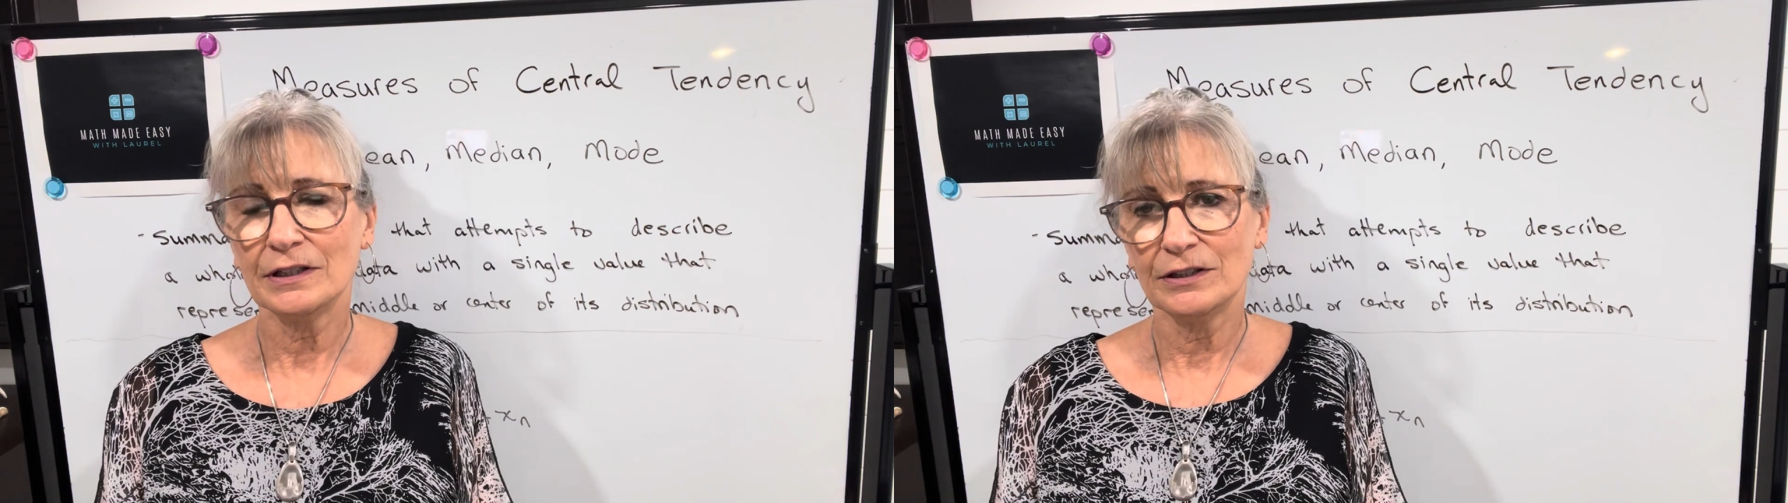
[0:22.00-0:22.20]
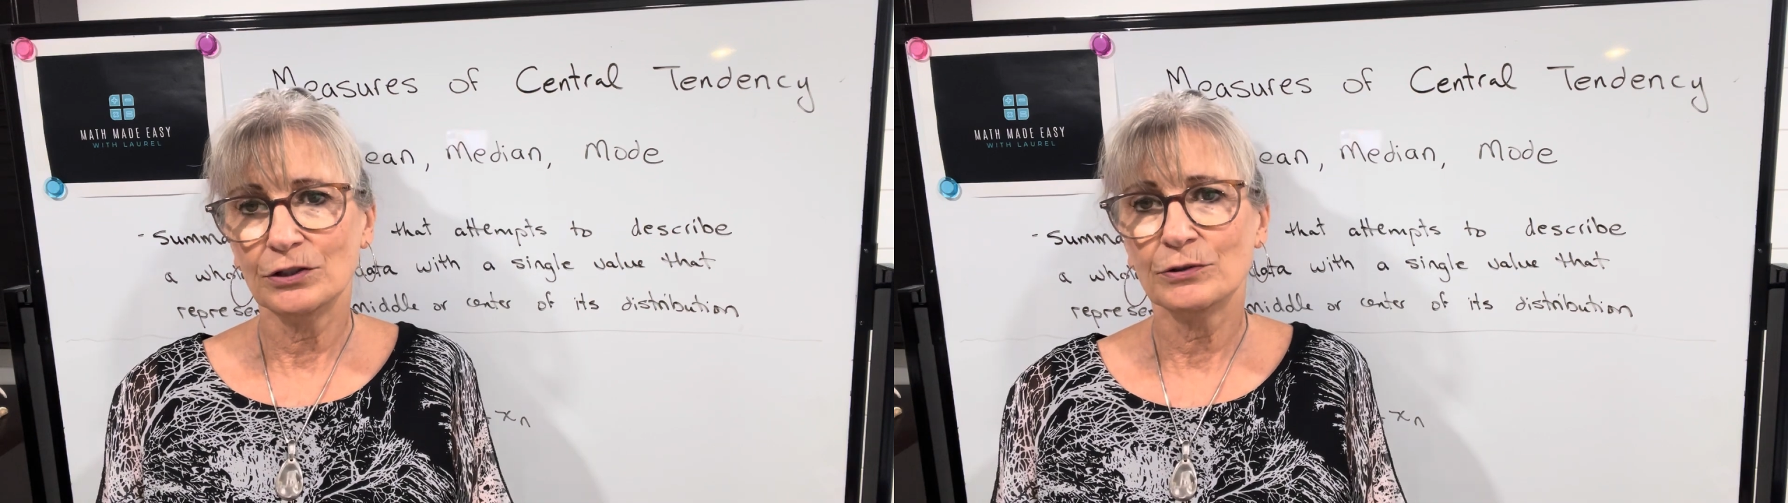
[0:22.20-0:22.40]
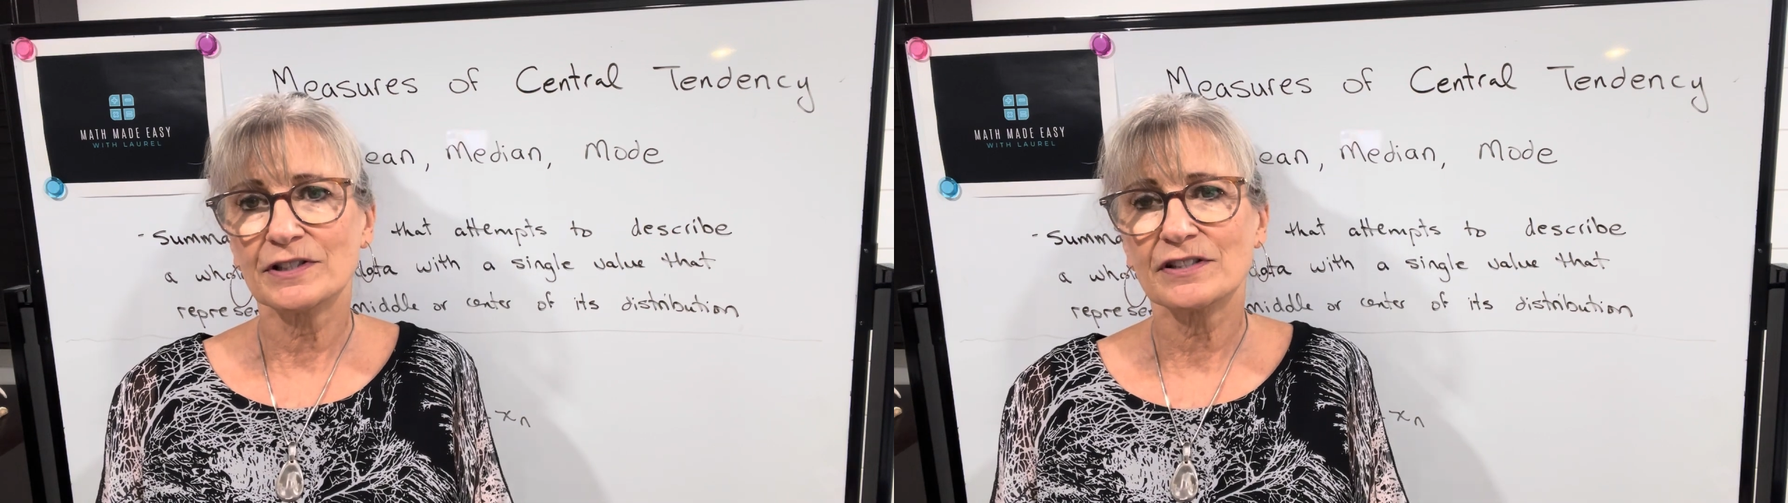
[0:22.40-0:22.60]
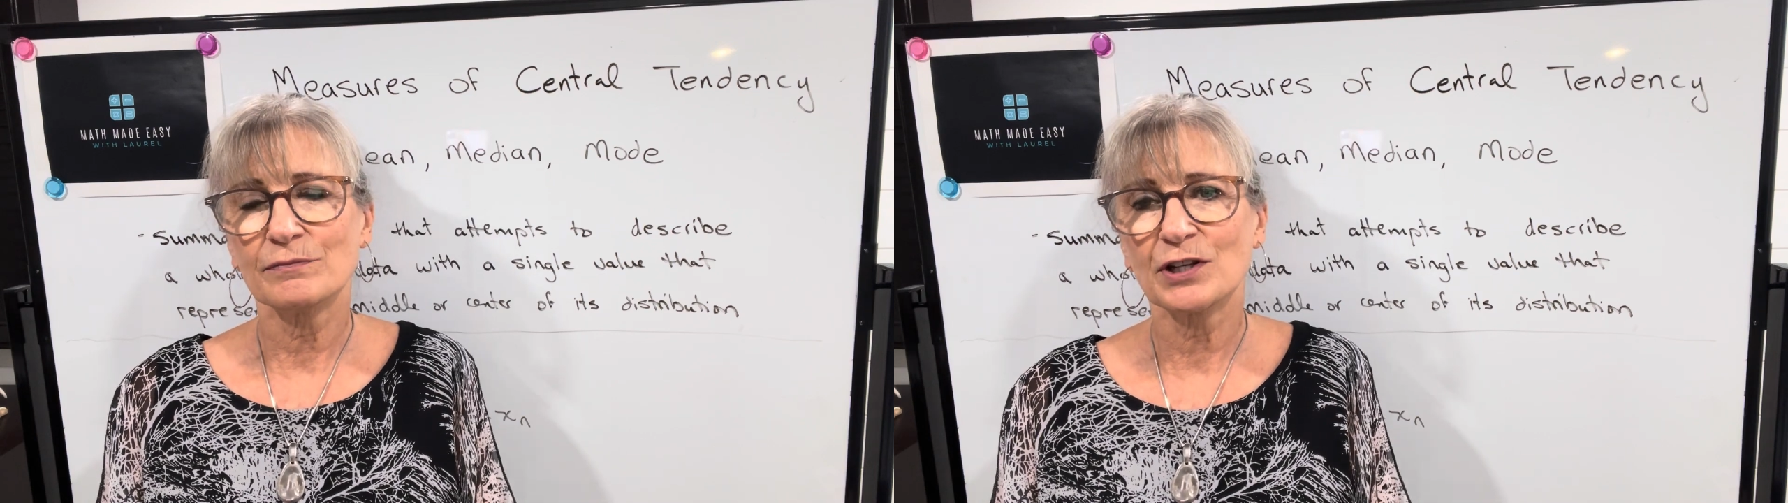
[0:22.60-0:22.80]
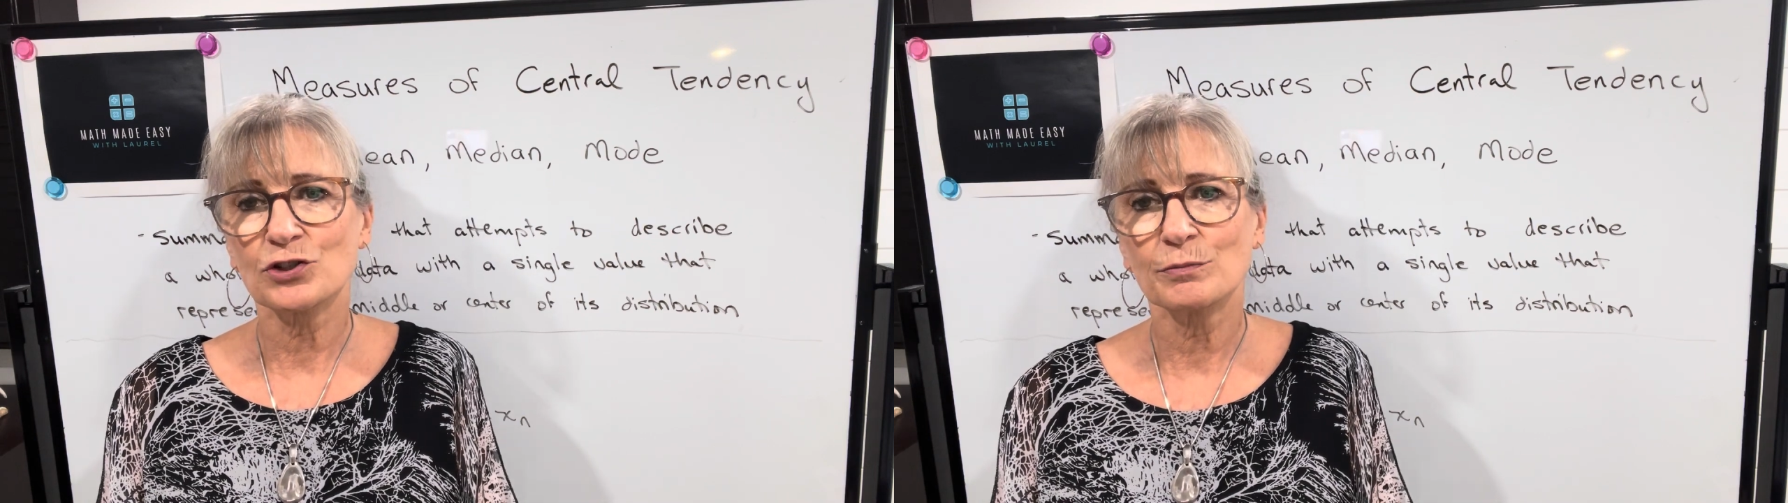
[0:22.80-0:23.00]
units of
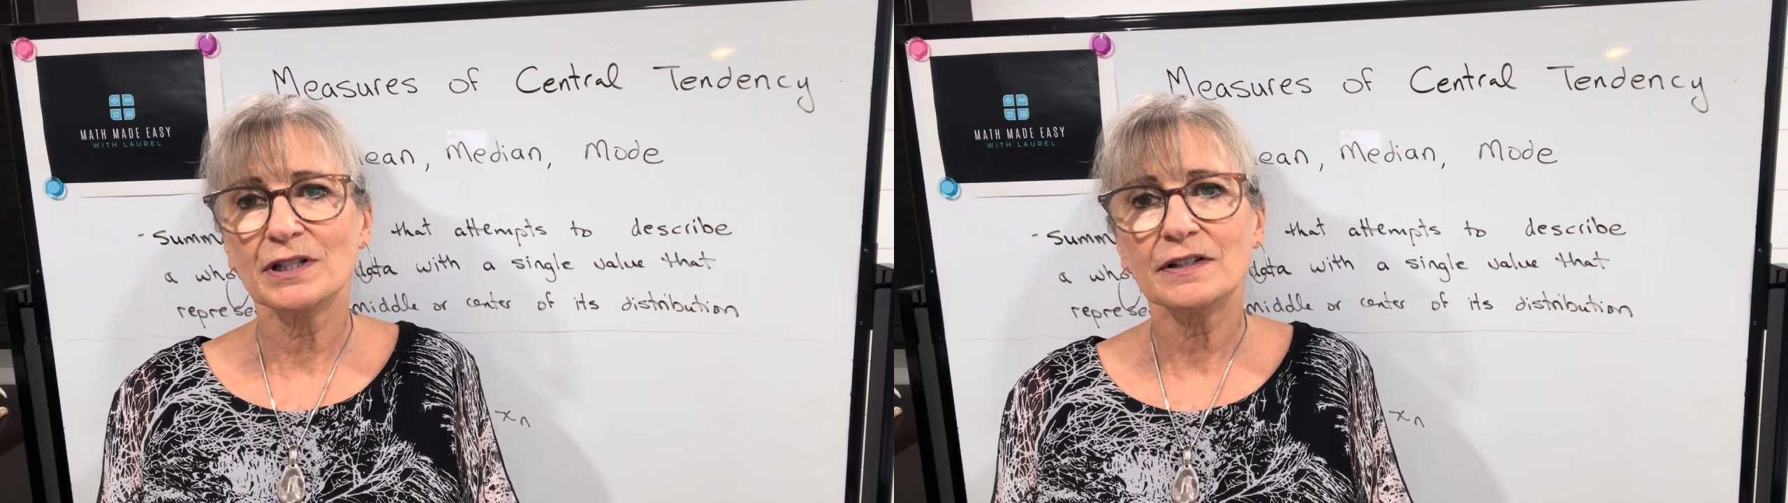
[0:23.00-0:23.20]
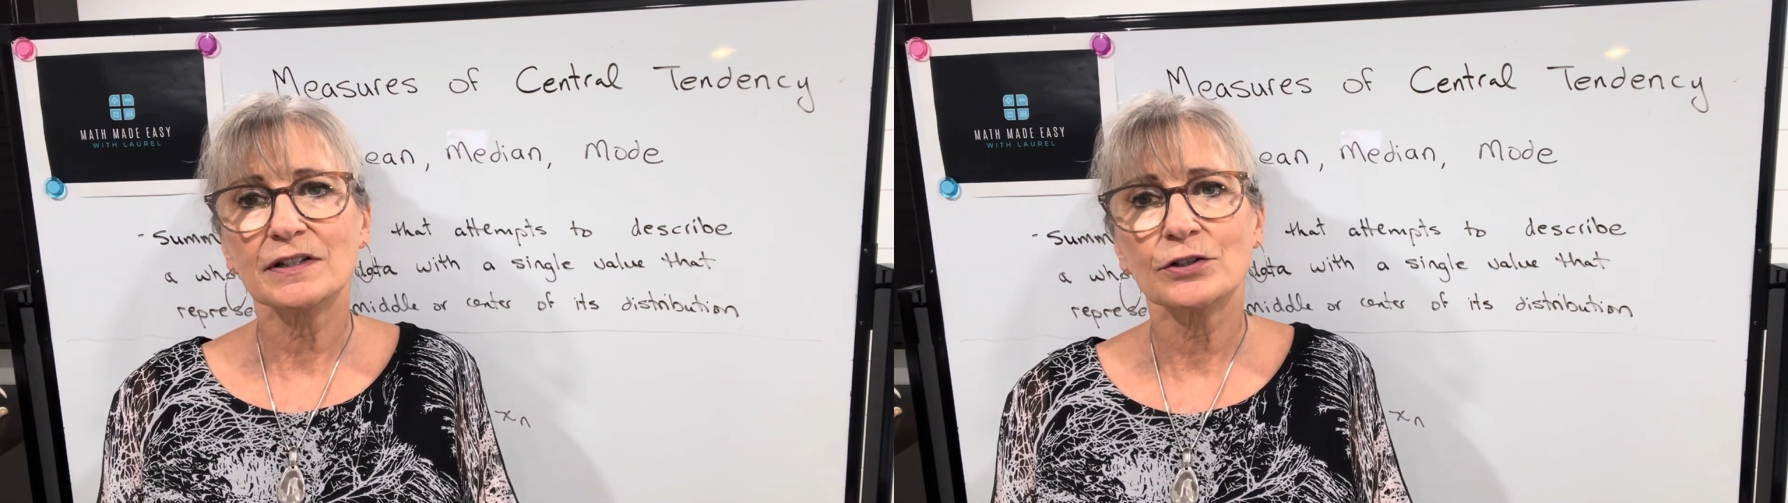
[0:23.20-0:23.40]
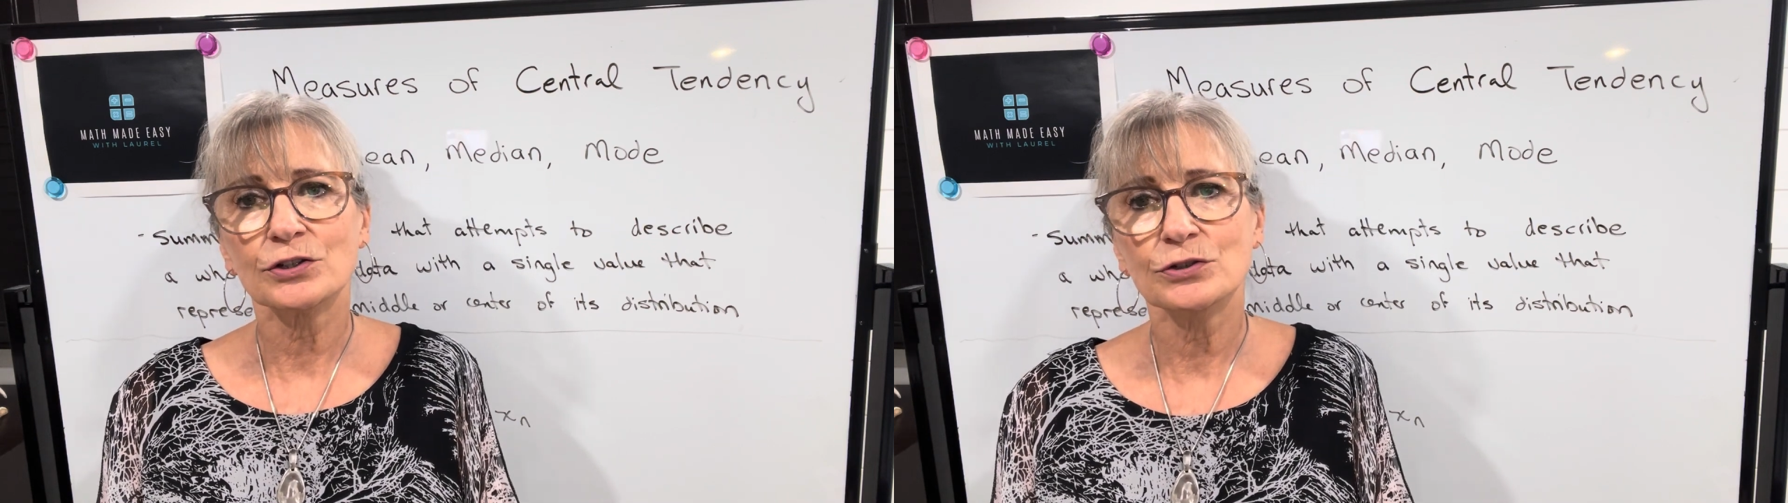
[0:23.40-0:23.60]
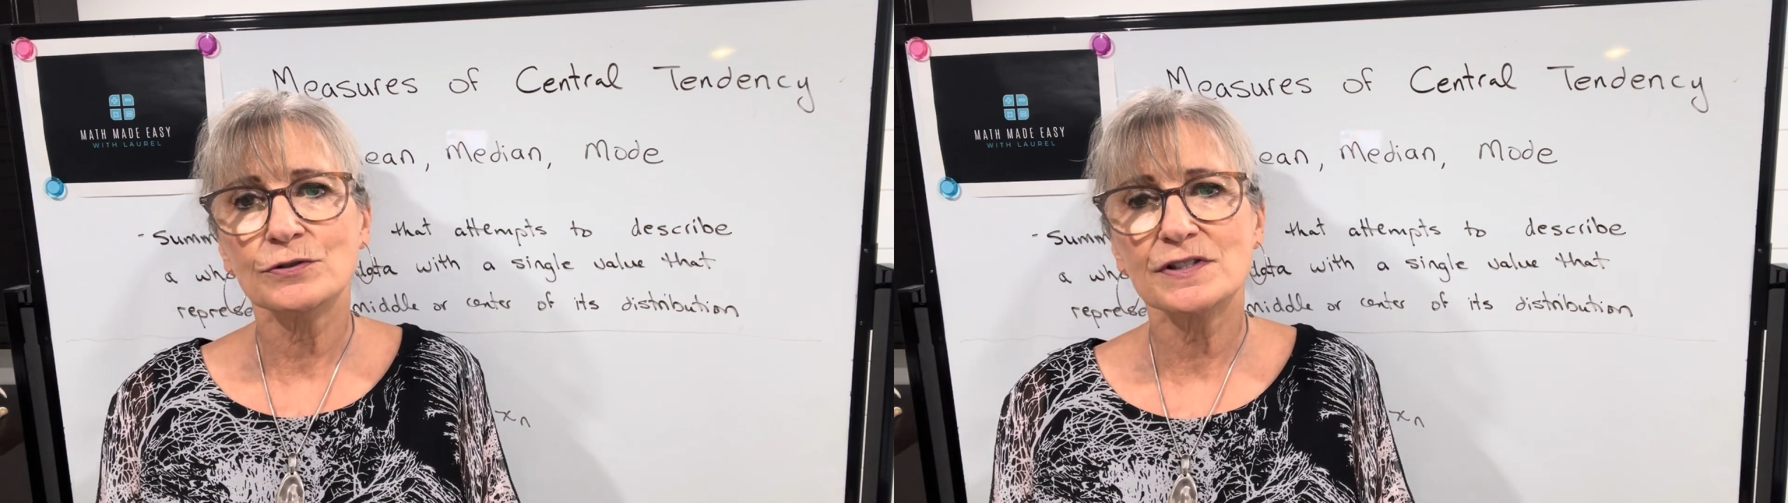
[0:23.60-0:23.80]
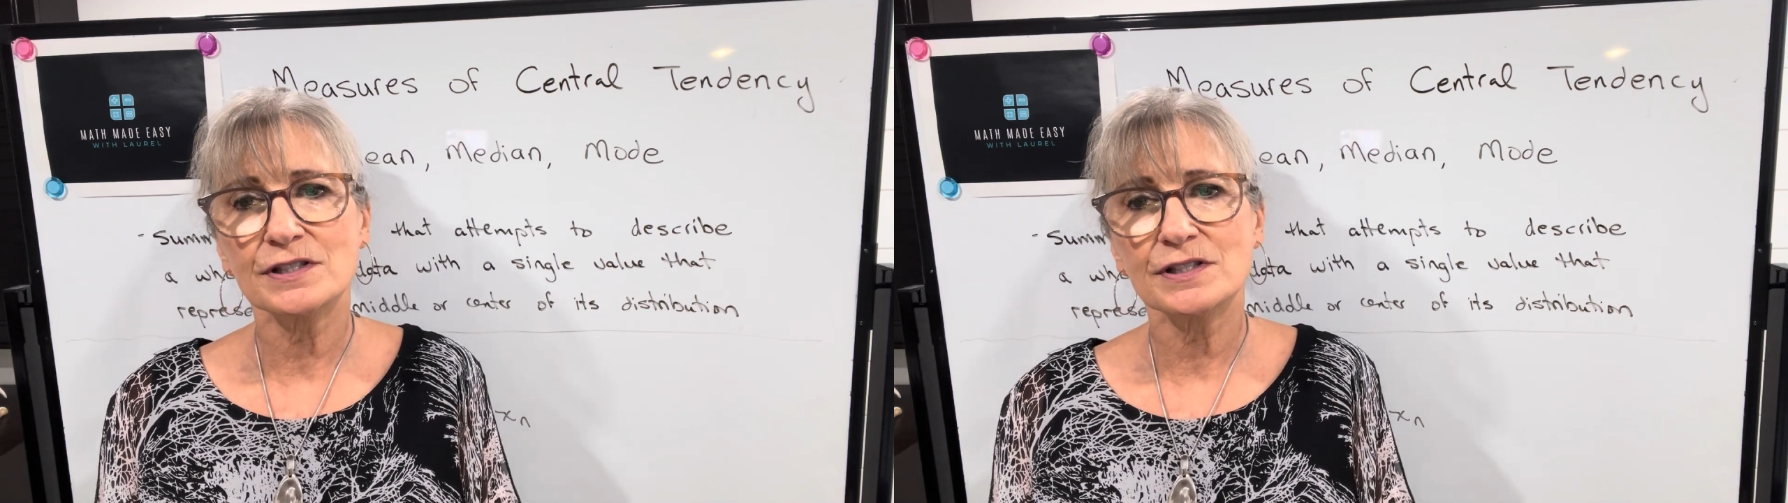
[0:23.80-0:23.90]
measurement that are used